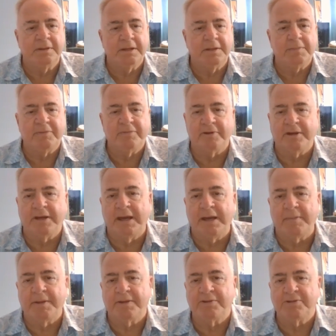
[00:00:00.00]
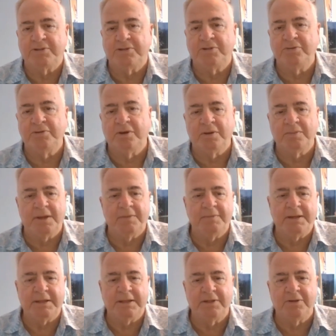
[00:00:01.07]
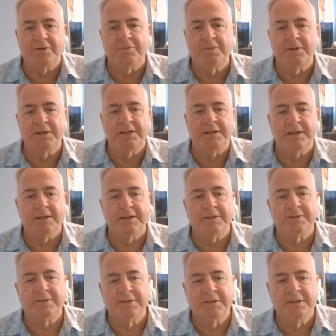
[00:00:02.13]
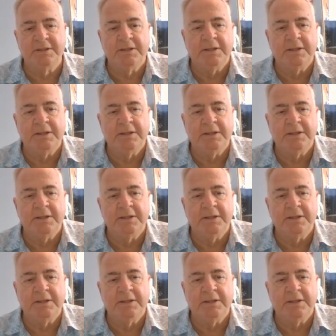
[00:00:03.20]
And I'd be very happy because you do know I'm not making no money out of this.